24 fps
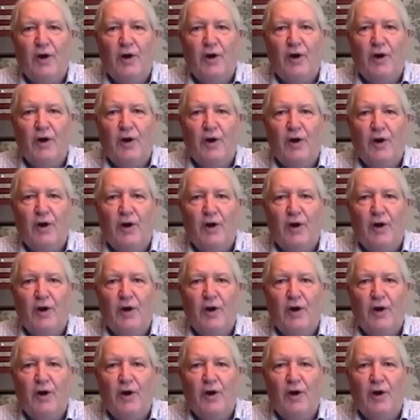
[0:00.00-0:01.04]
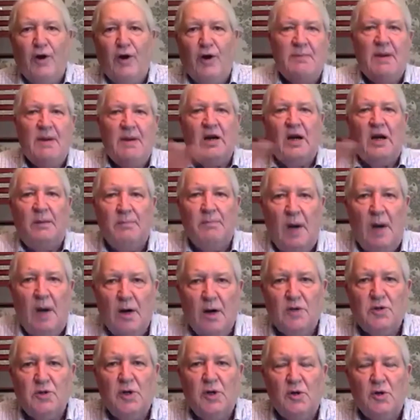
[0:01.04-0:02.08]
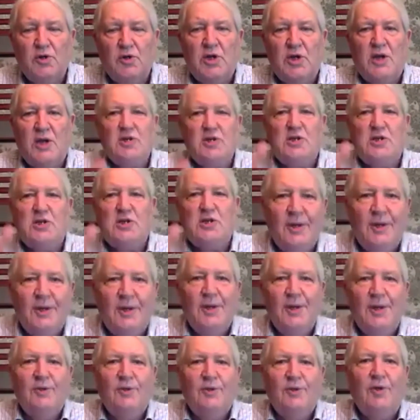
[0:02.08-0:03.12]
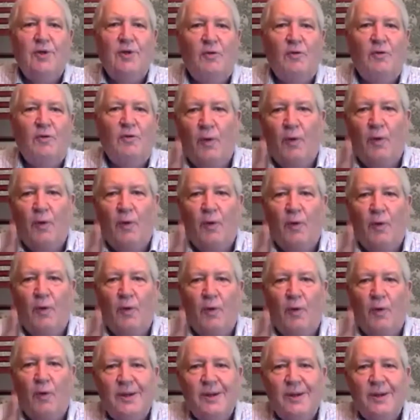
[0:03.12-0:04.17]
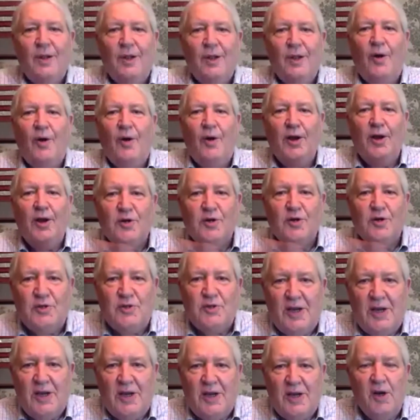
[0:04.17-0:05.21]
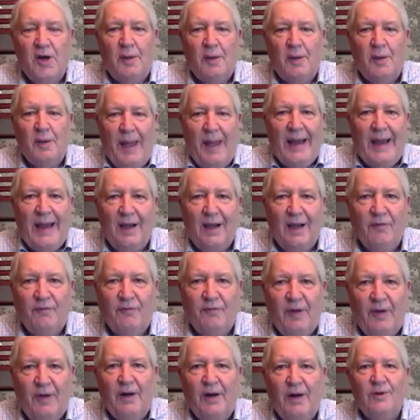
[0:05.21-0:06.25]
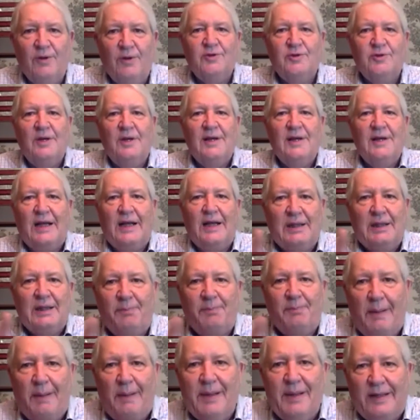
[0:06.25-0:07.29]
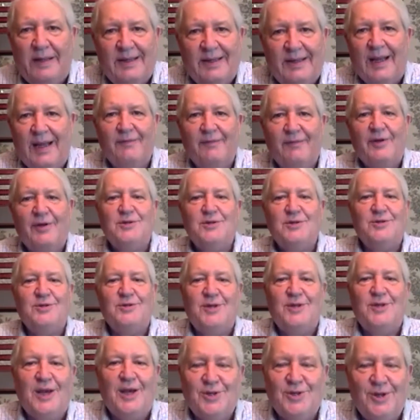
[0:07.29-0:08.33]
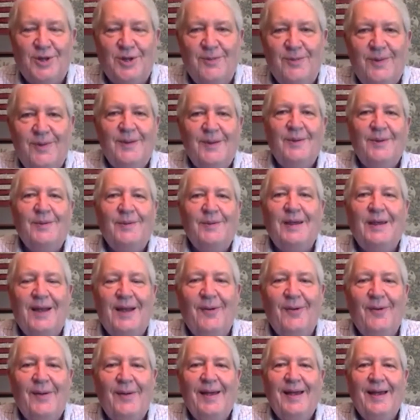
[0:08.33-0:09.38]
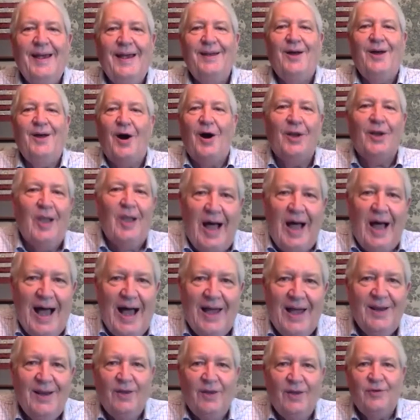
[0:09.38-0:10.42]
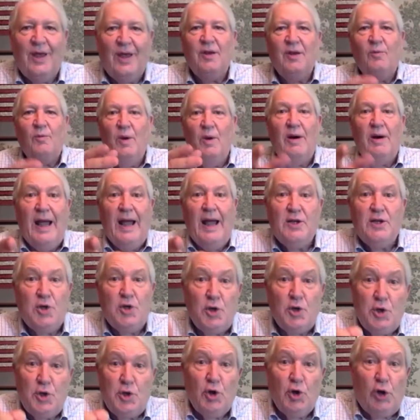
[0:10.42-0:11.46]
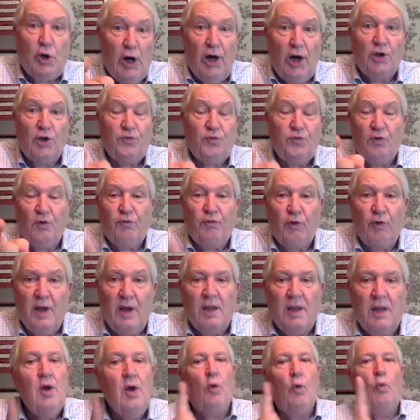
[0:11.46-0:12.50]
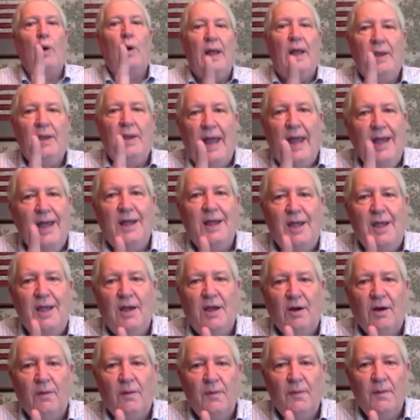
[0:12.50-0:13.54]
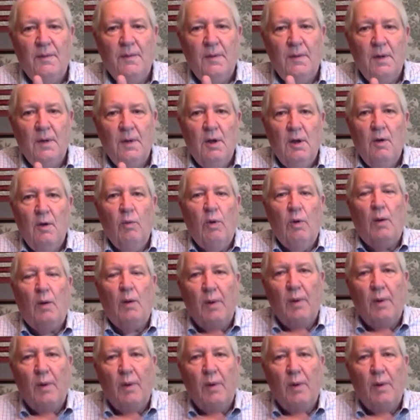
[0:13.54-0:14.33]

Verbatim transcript: they had Law Day in all 50 states. The American Bar Association sponsors it. So for one day, lawyers sit on a panel of phones at the public television station, you know, and online and say, we'll answer your calls for free one day a year. What we